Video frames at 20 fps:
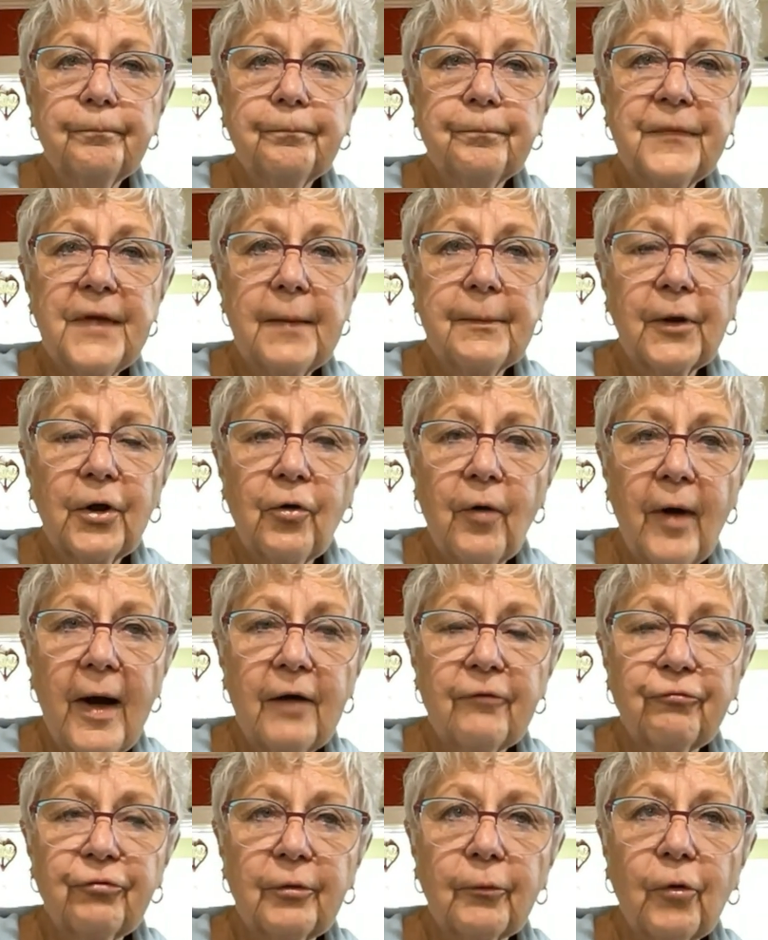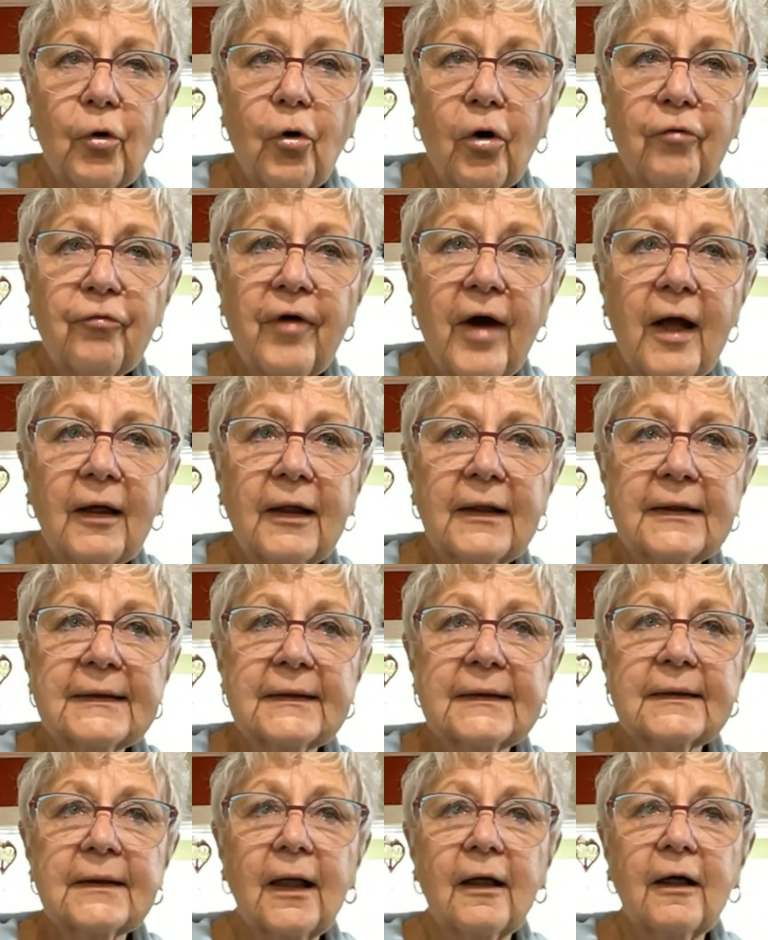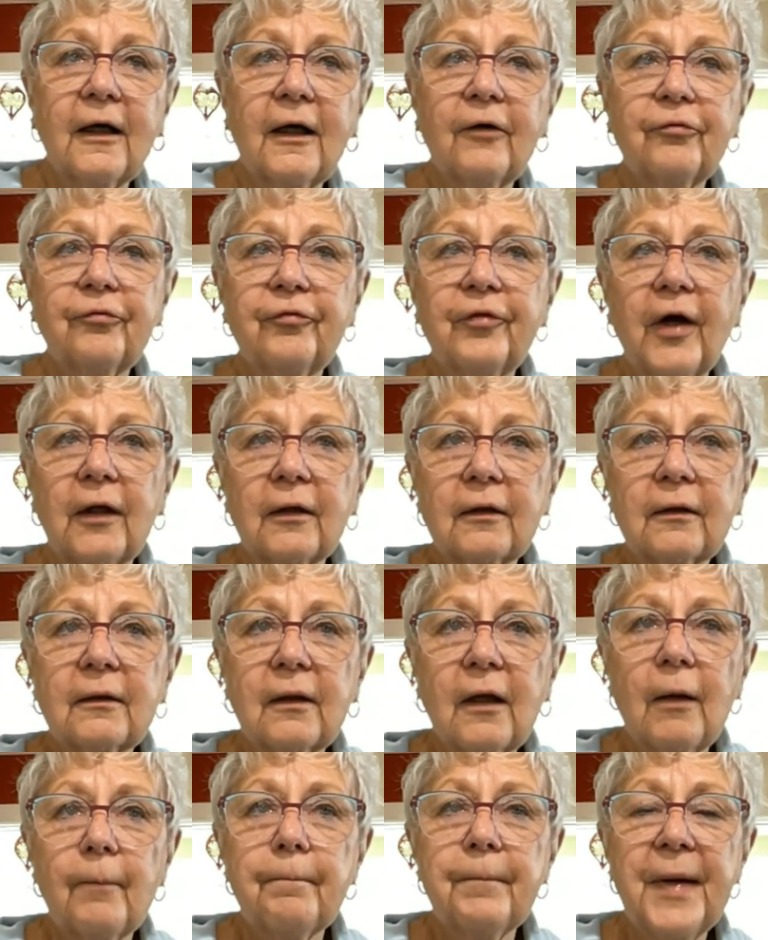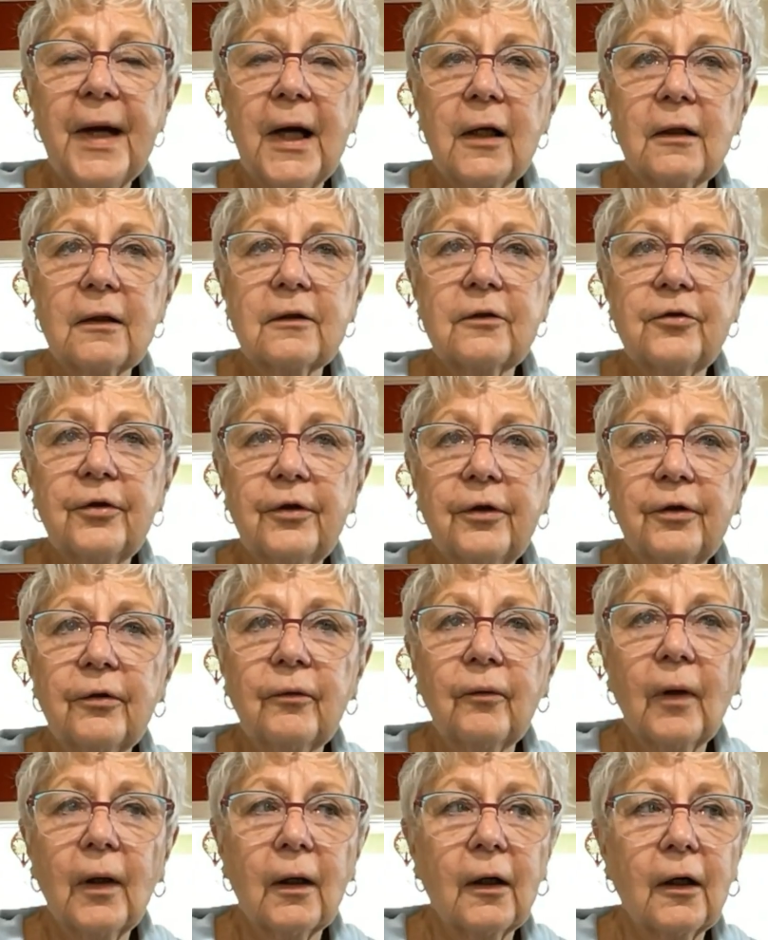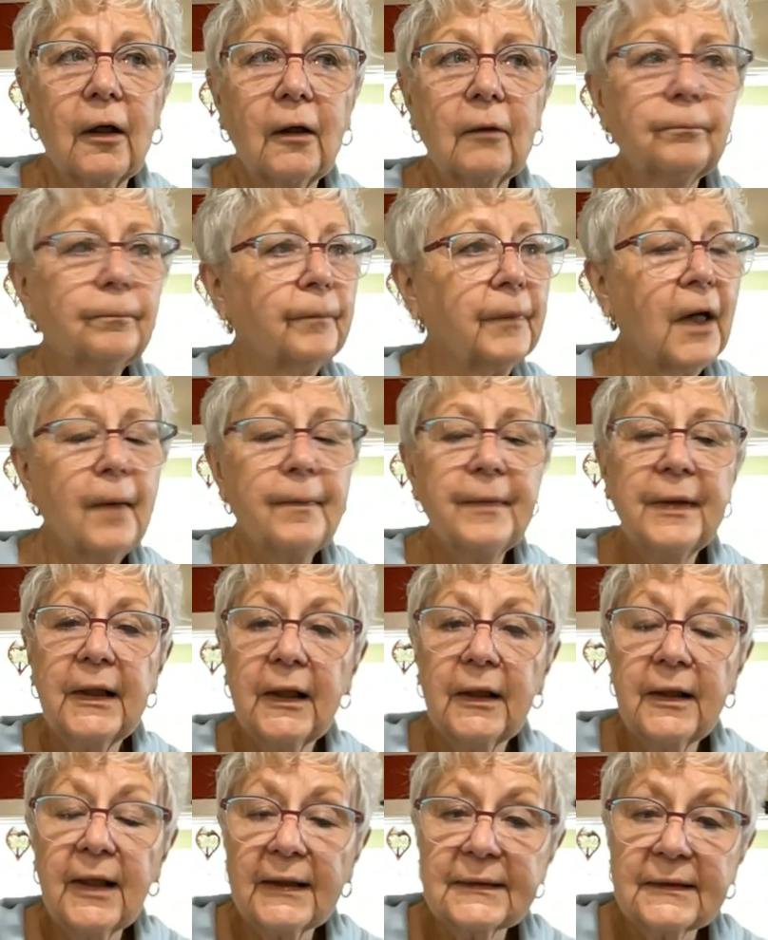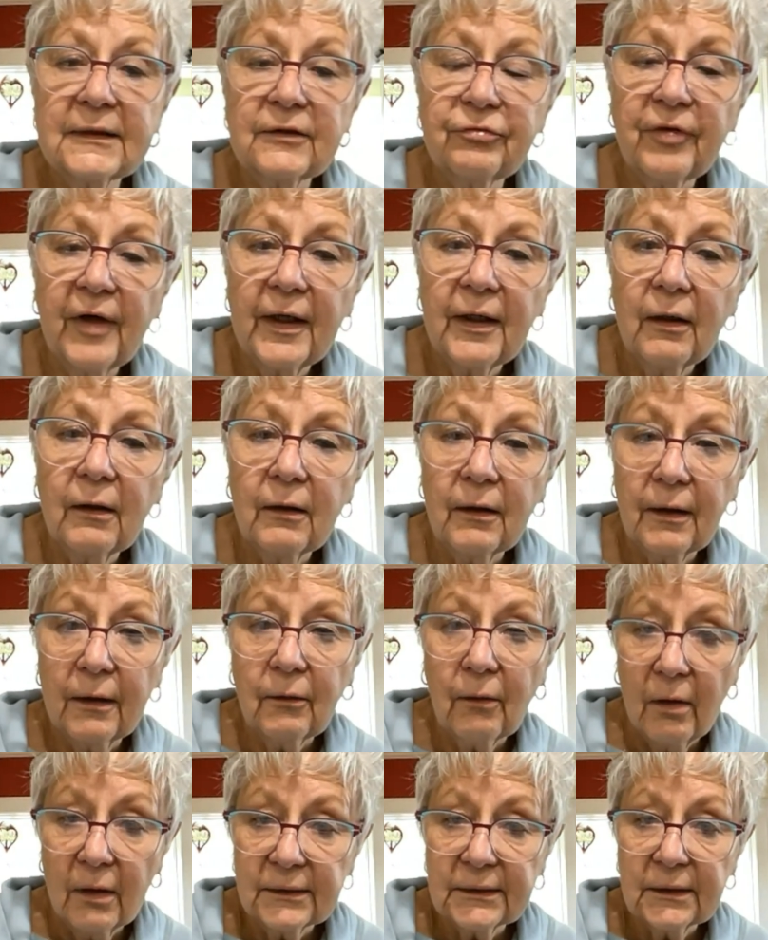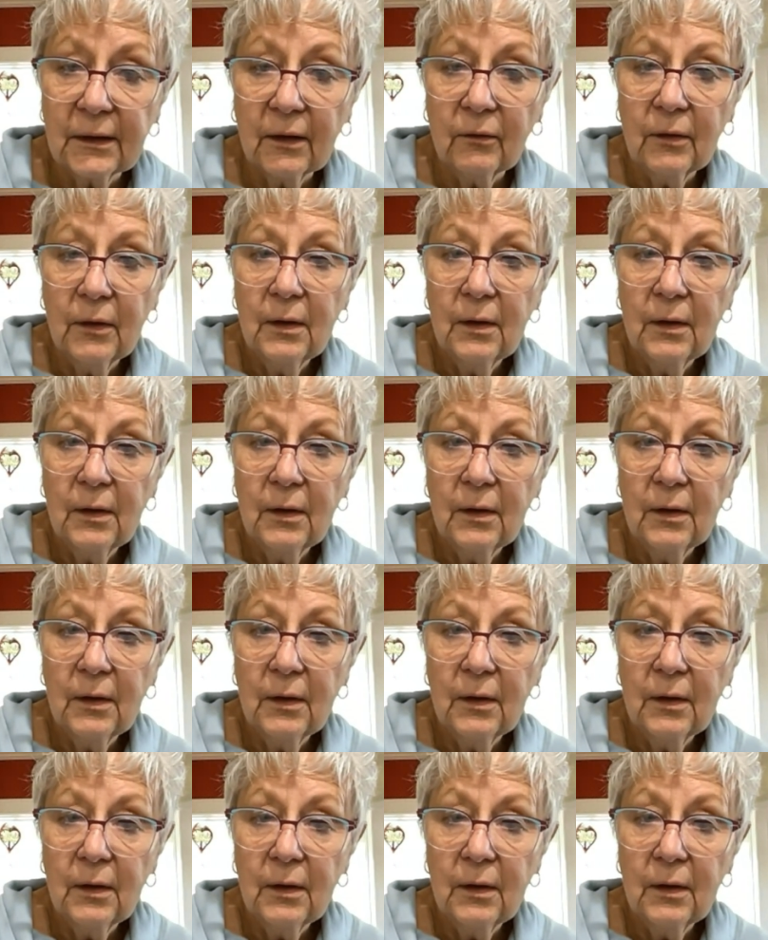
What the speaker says: Democrat from Corvallis, felt compelled to come in and testify on it also.